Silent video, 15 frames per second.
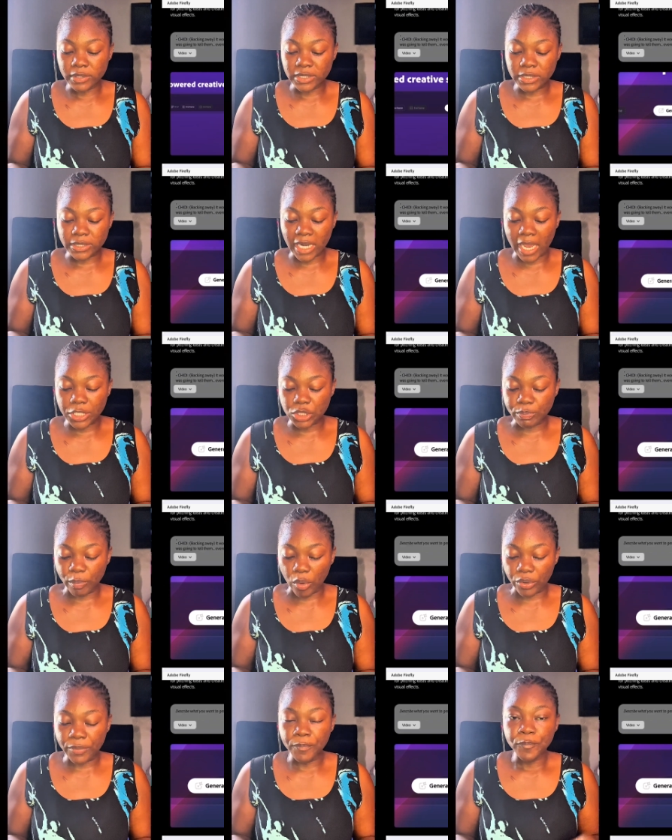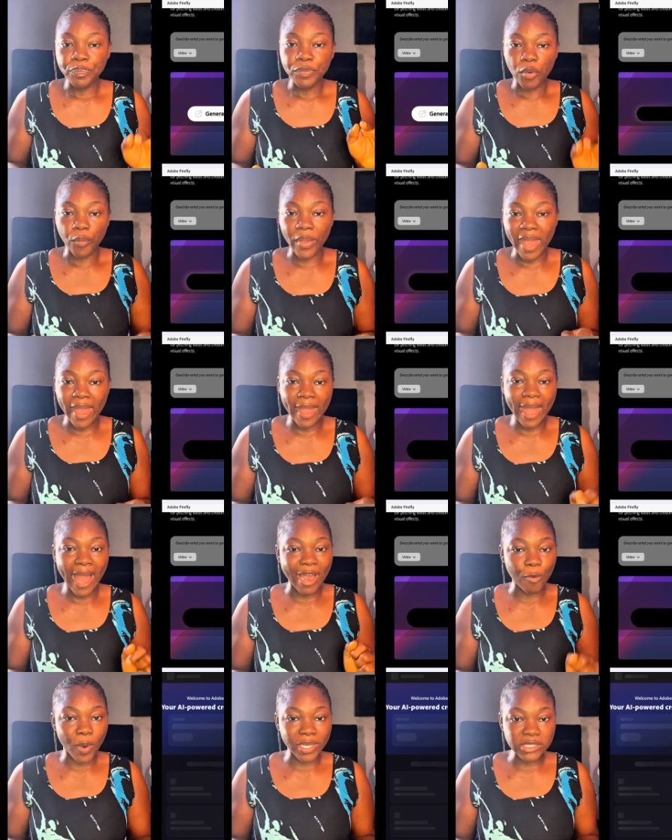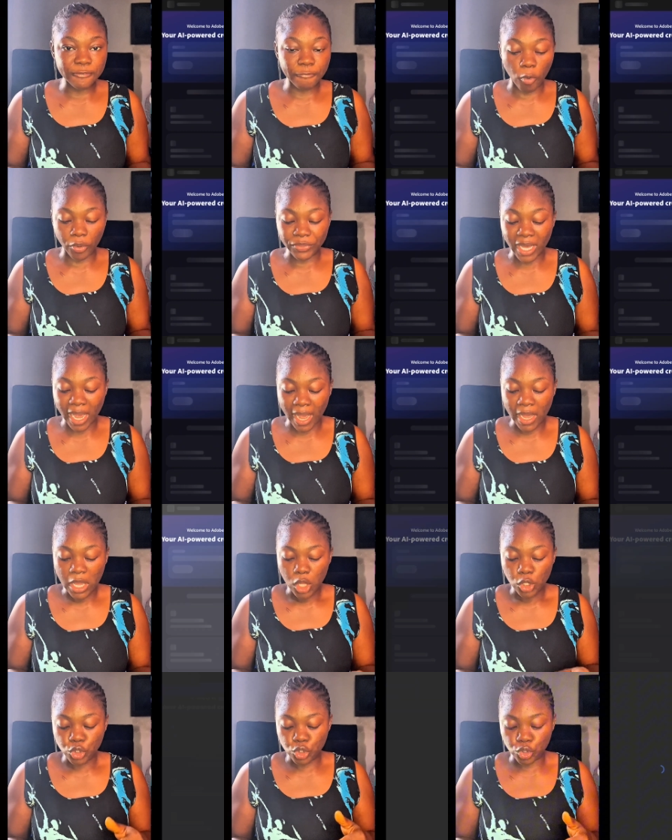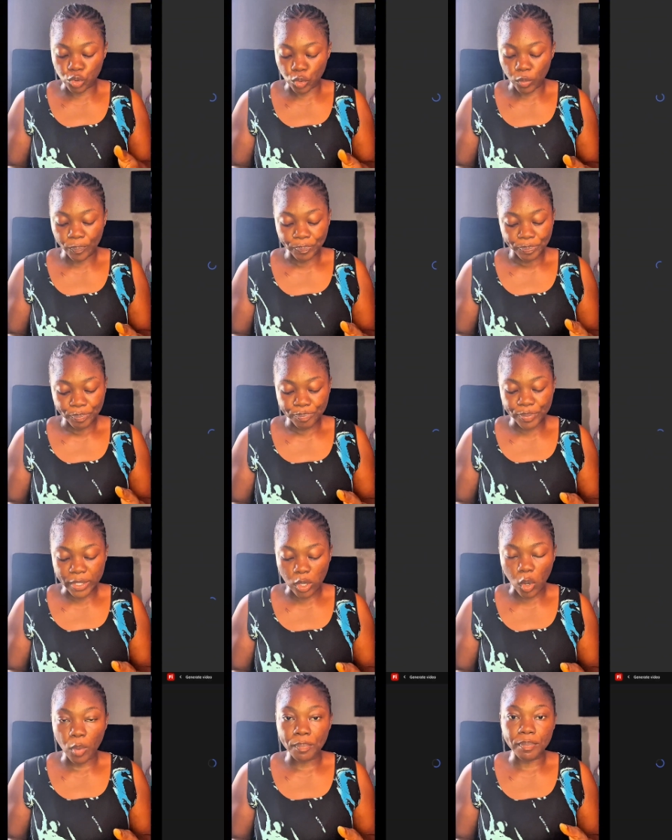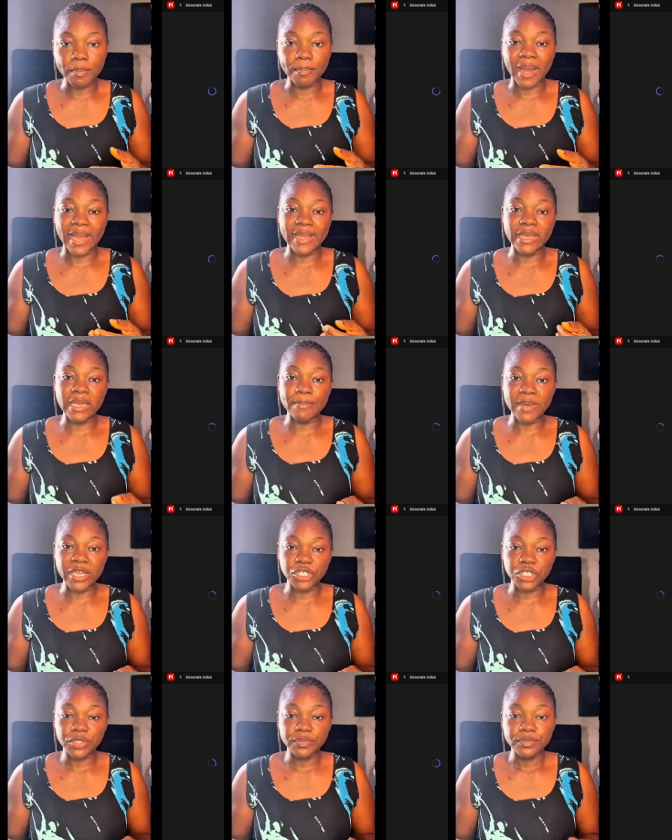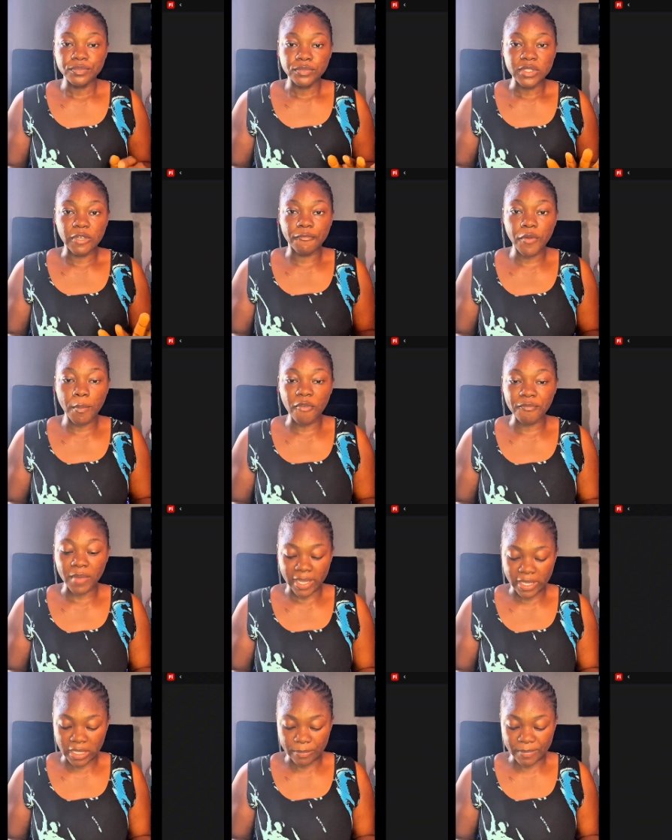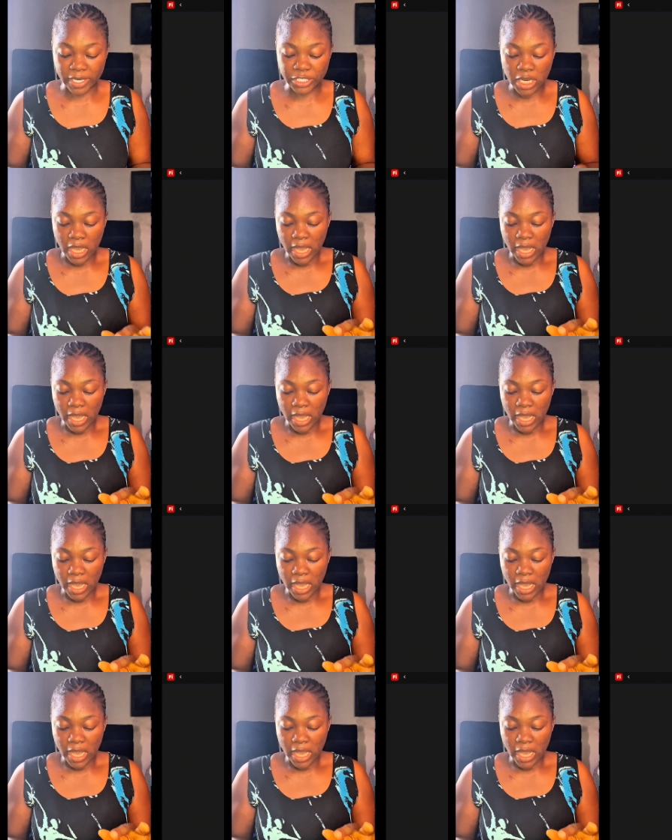dashboard where I went further to pick up my image, the frame of my image.